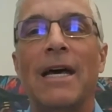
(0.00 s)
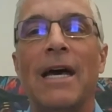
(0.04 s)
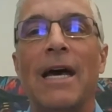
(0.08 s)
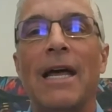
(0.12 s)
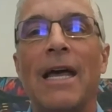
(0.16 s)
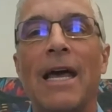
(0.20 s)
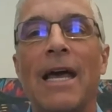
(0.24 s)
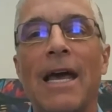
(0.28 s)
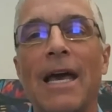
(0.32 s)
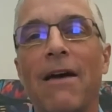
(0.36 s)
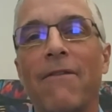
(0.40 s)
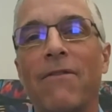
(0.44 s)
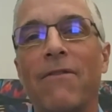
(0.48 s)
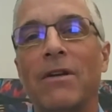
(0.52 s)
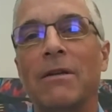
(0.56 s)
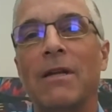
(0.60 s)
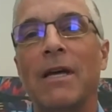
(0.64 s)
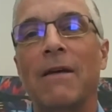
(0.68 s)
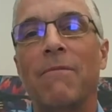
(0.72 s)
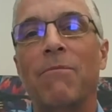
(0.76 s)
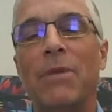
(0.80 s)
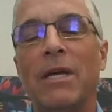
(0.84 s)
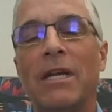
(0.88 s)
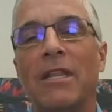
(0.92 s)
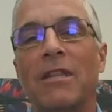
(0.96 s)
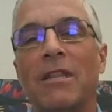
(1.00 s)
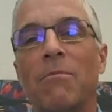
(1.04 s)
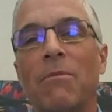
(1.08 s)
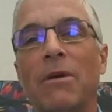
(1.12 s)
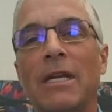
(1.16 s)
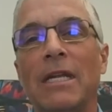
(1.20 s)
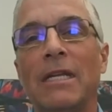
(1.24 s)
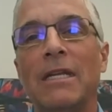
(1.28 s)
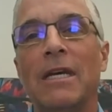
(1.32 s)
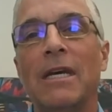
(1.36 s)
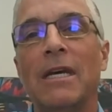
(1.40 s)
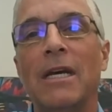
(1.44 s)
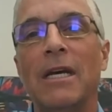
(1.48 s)
I have, and have been in the
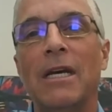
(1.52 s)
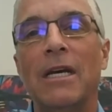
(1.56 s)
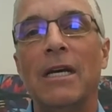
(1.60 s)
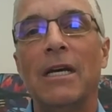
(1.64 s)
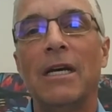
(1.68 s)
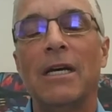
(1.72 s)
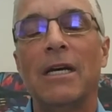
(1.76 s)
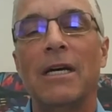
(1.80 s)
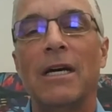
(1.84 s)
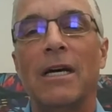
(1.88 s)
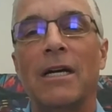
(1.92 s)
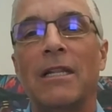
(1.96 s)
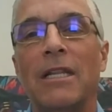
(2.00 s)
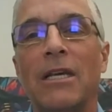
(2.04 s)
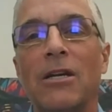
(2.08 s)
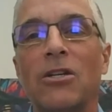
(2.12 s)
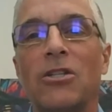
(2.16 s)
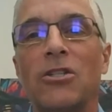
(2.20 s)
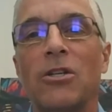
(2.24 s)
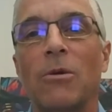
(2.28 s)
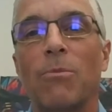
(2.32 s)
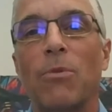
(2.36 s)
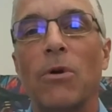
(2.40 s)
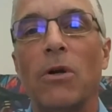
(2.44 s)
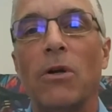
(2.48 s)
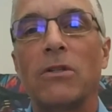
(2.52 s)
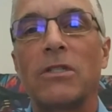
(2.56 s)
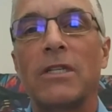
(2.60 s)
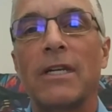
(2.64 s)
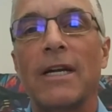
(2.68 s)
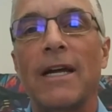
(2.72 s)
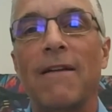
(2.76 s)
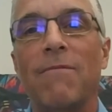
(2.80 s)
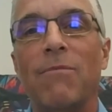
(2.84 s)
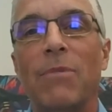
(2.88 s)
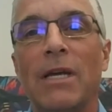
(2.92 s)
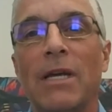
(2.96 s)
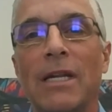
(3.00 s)
many uh, leadership roles that
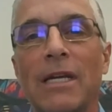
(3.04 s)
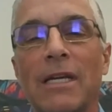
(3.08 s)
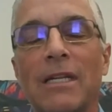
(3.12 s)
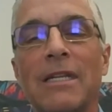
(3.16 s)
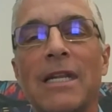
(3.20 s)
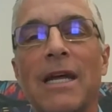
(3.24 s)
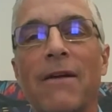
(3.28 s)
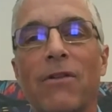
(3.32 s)
I've been in.